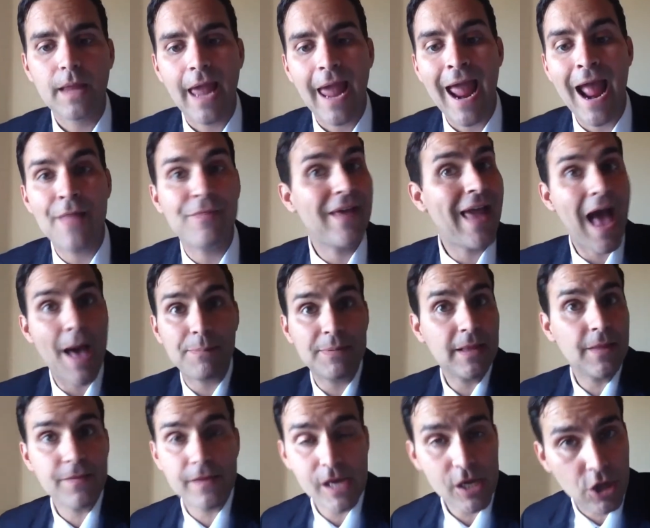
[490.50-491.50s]
And they happen
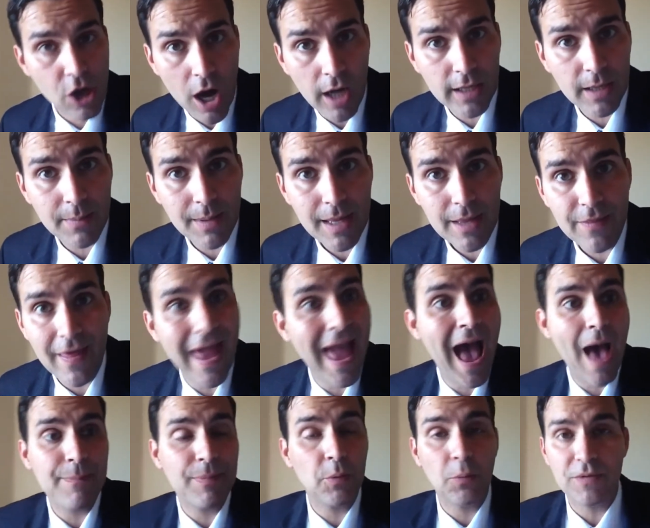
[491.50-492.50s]
in the economy, they
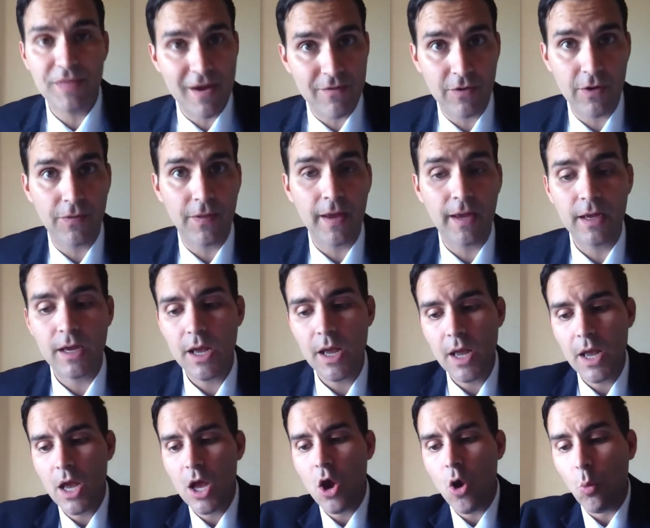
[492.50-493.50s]
happen with everything.
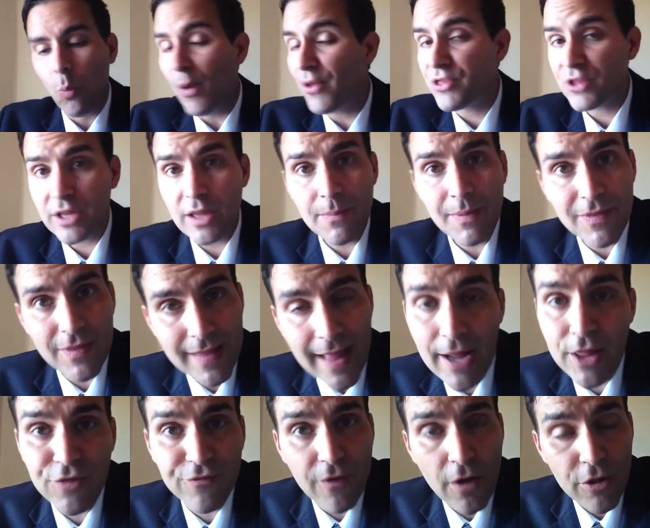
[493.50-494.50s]
What's going to be the
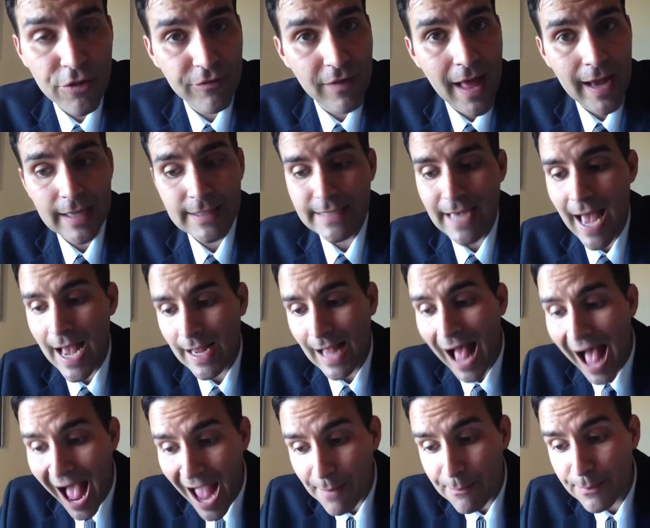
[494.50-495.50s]
next false flag attack?
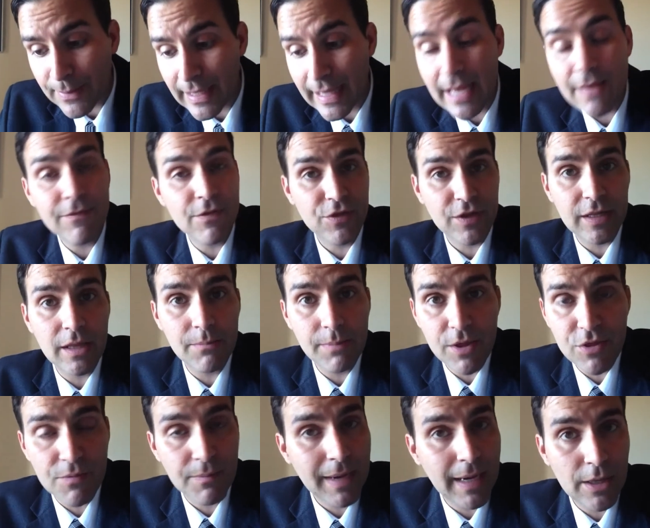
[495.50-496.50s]
I believe it's going to be
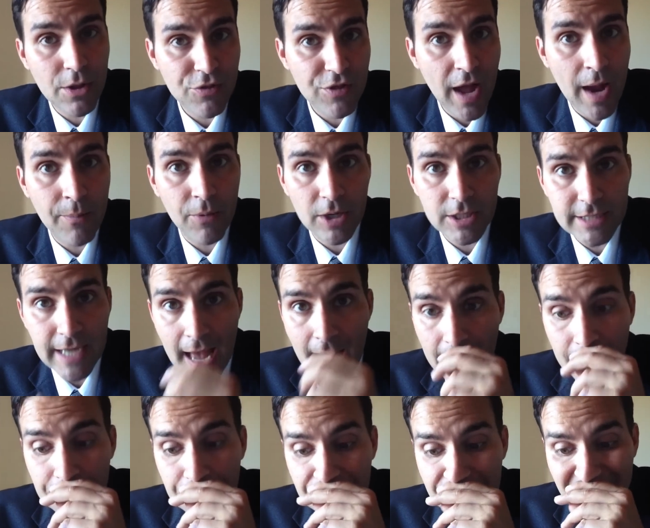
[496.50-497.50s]
some kind of cyber
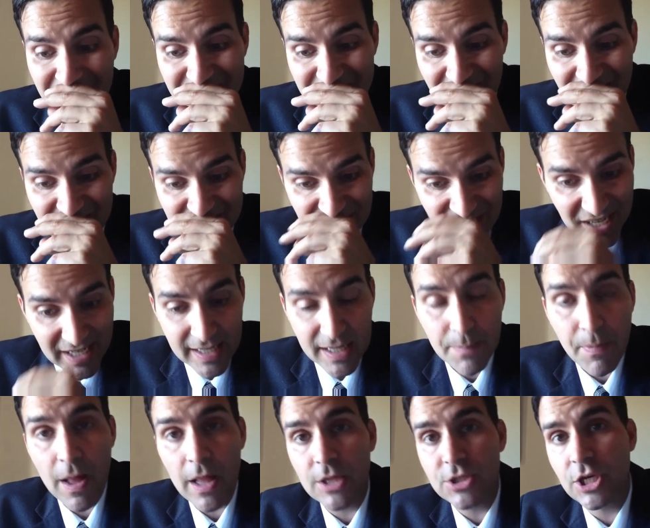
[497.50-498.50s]
attack. Janet
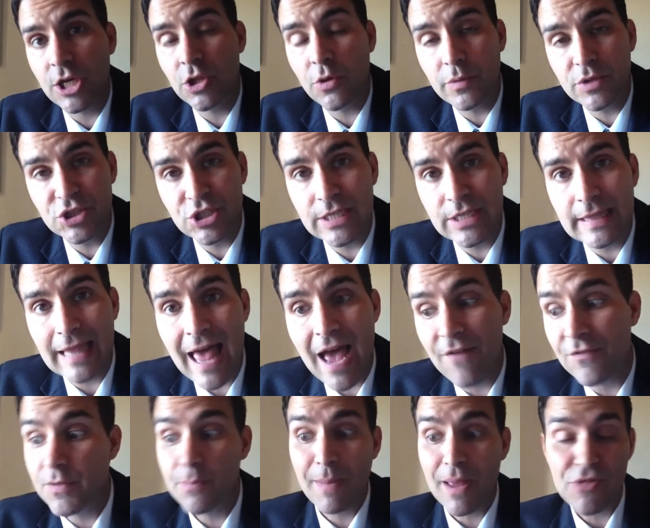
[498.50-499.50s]
Napolitano, when she
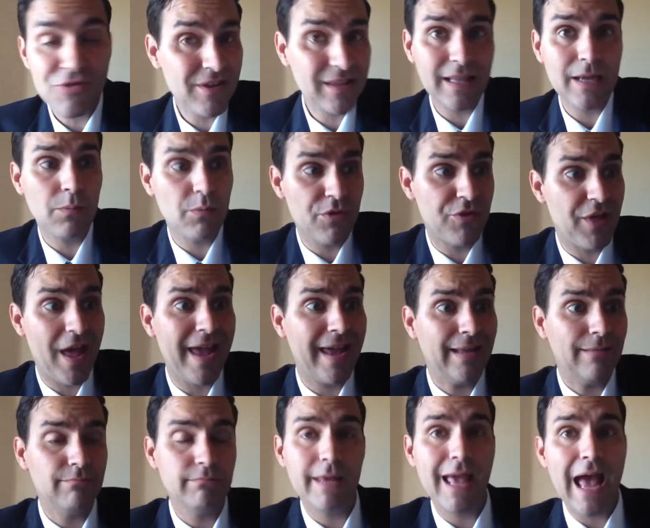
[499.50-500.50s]
left, basically was
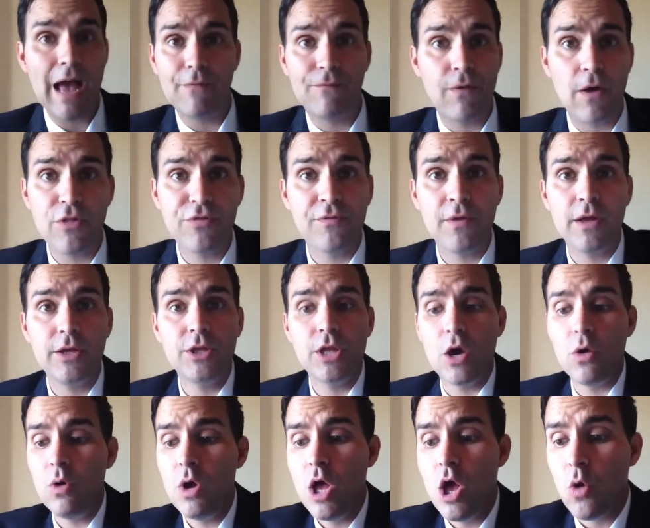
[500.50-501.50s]
saying, yeah, we're
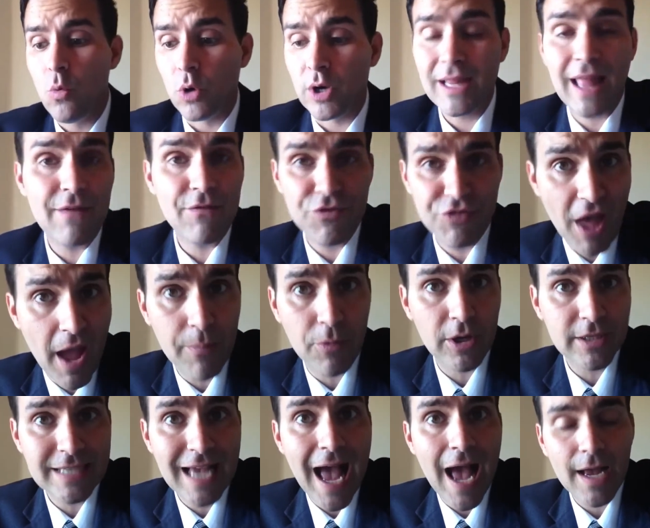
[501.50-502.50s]
going to have a cyber
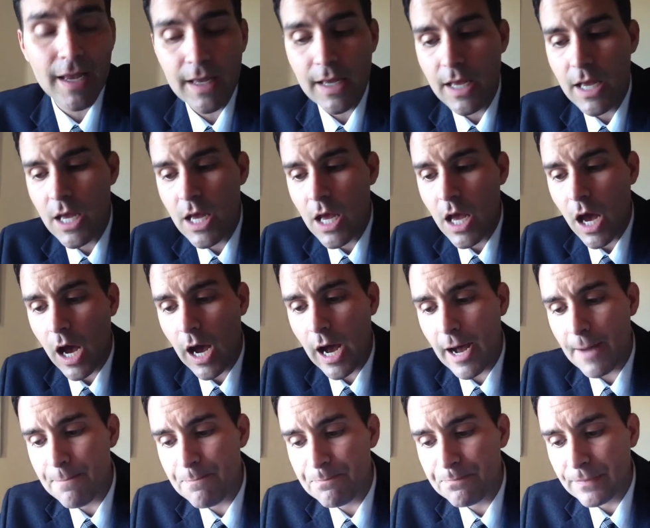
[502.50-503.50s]
attack.
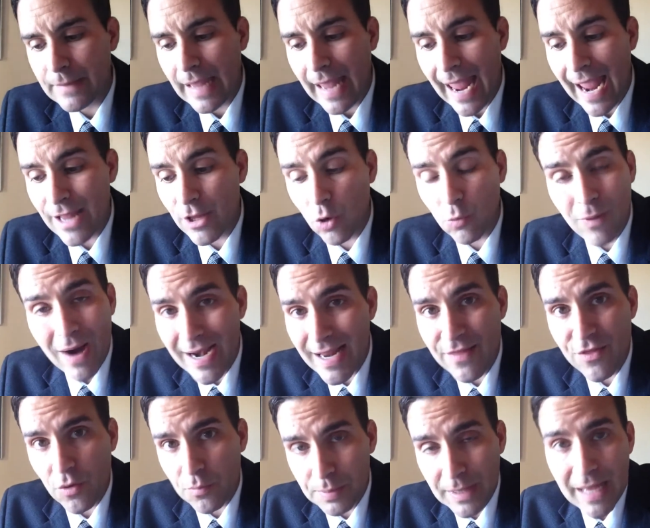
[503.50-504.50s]
And already
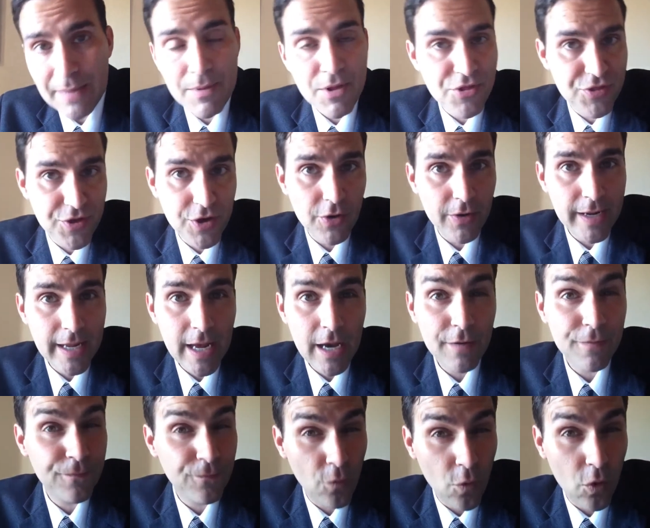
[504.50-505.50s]
they're blaming Syria
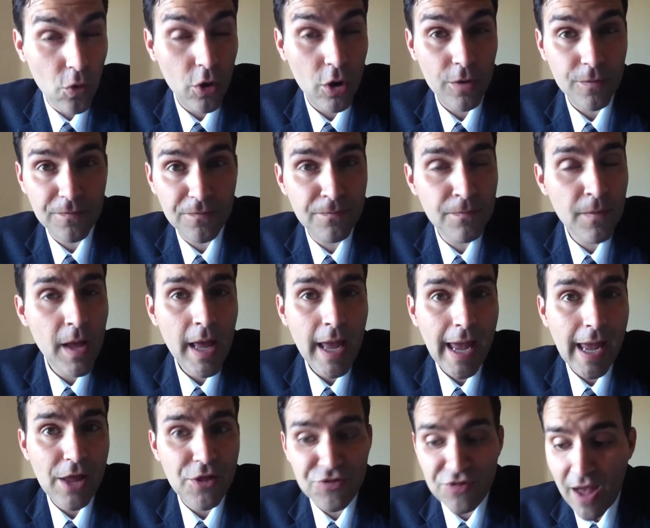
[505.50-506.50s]
for
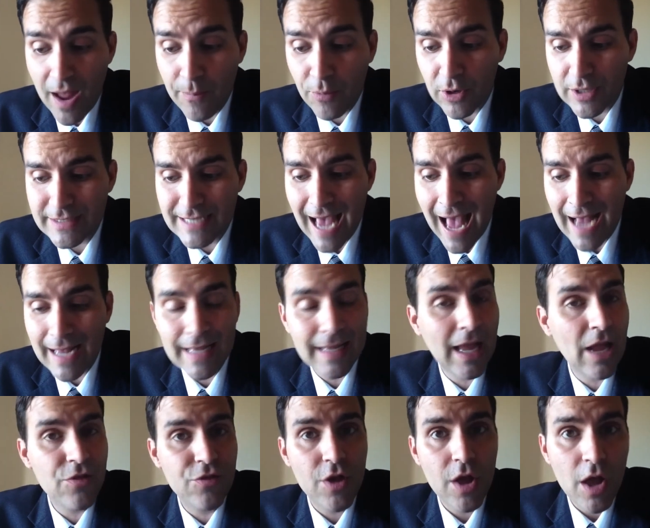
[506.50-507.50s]
a cyber attack
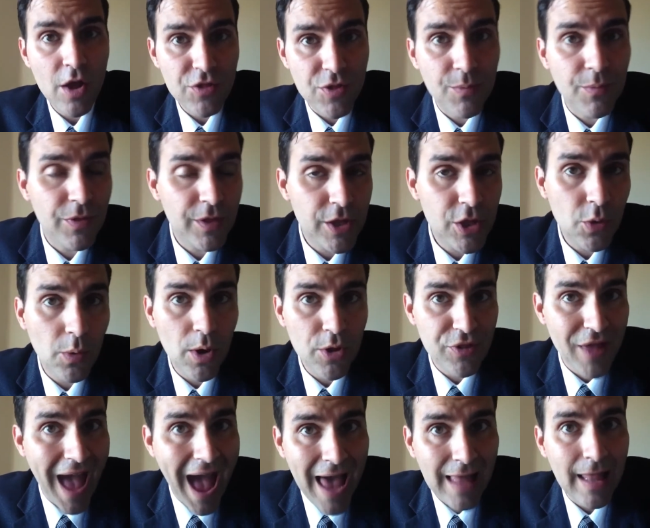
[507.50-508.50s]
against some of the U.S.
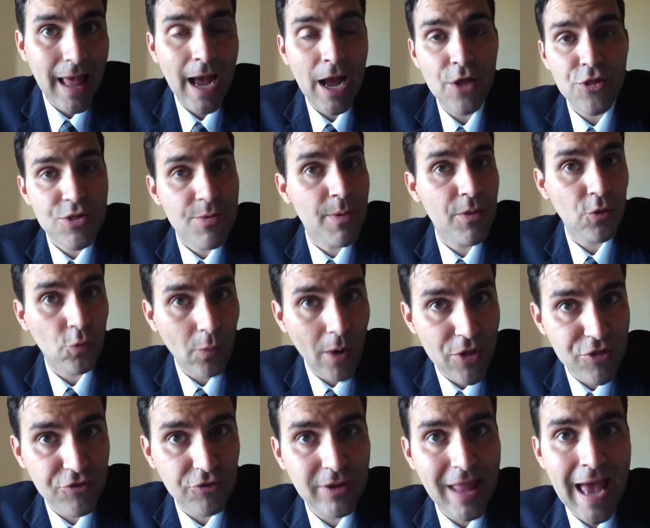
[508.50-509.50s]
allies, some other
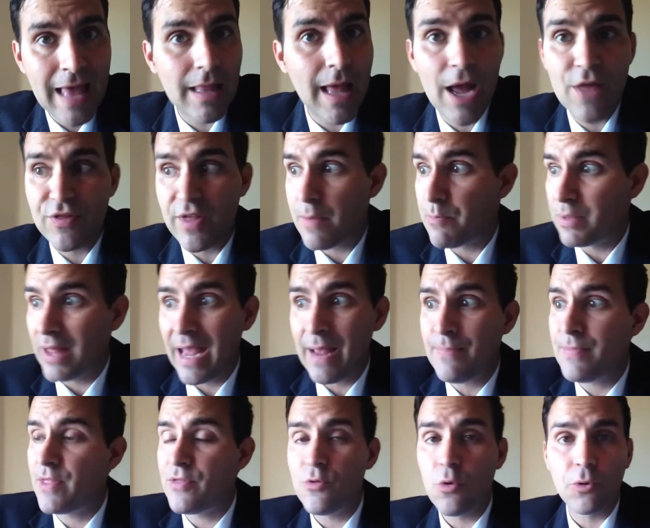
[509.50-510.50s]
Western allies. They blame
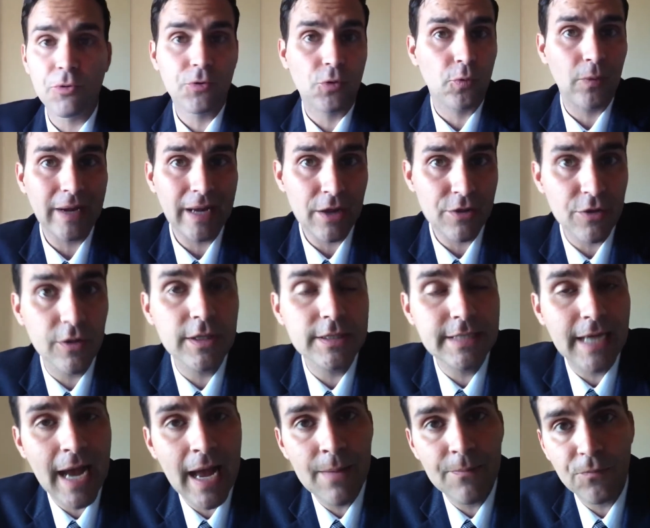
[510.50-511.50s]
the North Koreans all the
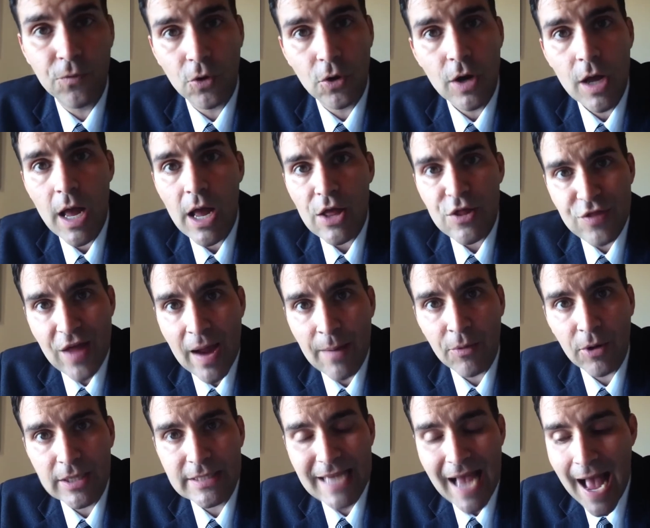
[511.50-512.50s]
time for
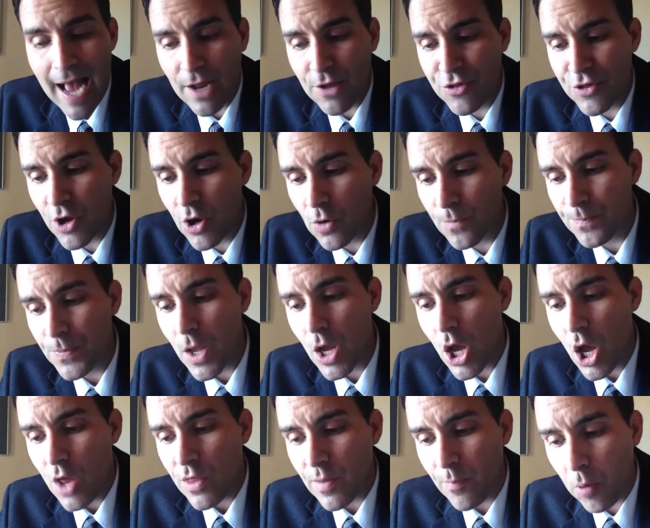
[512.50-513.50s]
cyber attacks. So
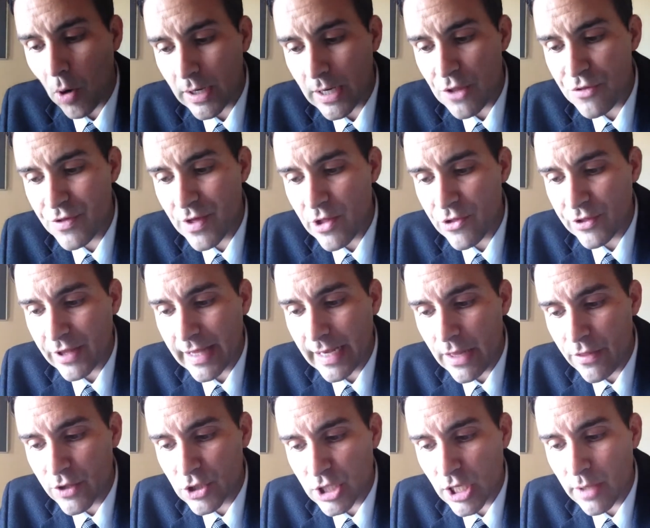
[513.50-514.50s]
the point is this,
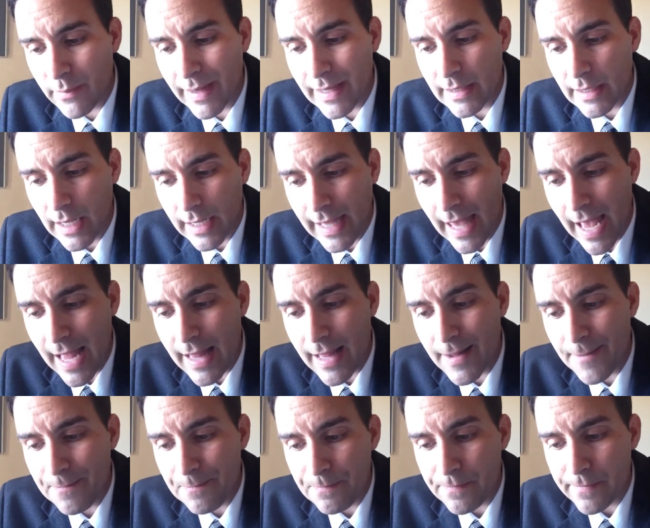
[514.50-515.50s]
ladies and gentlemen. Again,